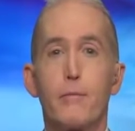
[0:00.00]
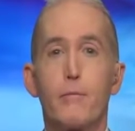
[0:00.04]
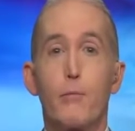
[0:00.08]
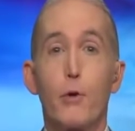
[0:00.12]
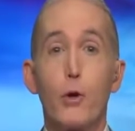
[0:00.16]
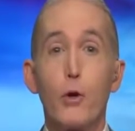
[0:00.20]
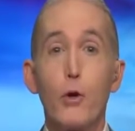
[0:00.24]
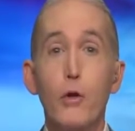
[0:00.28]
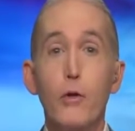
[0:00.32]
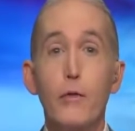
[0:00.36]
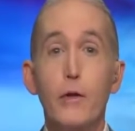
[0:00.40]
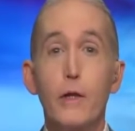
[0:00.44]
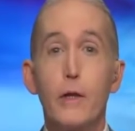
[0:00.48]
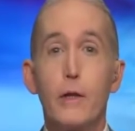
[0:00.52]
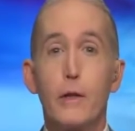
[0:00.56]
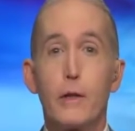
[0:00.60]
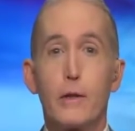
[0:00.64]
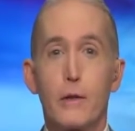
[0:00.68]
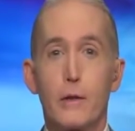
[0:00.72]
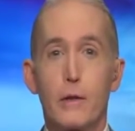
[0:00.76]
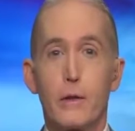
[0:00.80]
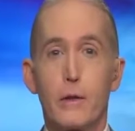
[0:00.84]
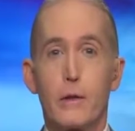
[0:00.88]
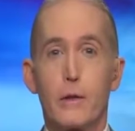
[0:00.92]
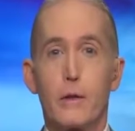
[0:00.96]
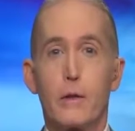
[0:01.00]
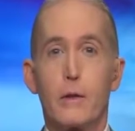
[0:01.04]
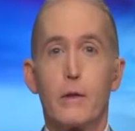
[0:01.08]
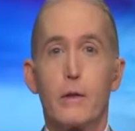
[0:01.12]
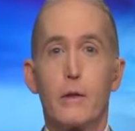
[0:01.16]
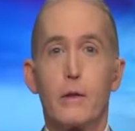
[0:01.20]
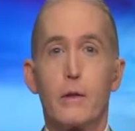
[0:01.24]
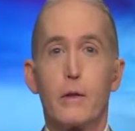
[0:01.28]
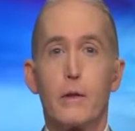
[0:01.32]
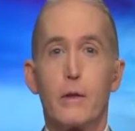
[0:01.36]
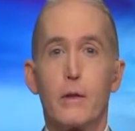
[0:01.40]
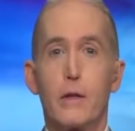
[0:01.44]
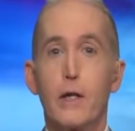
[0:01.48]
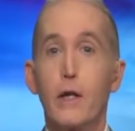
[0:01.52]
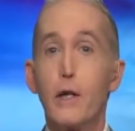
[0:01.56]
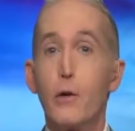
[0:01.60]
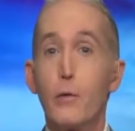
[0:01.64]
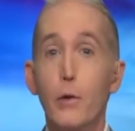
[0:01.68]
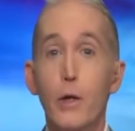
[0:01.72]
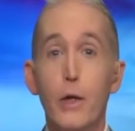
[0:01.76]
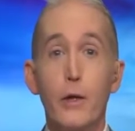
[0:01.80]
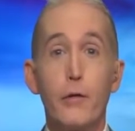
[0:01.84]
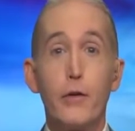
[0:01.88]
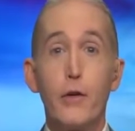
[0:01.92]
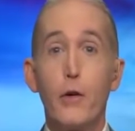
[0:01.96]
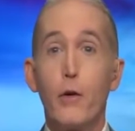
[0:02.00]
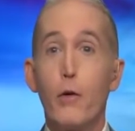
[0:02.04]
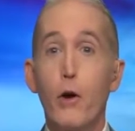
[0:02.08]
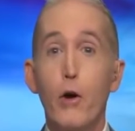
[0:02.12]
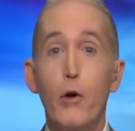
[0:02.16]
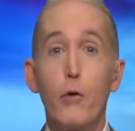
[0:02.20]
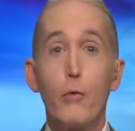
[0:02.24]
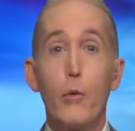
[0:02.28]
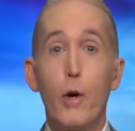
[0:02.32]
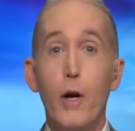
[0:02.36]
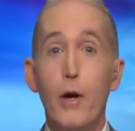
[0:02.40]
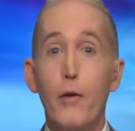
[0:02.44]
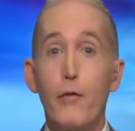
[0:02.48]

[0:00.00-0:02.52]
Prove it. Get rid of your own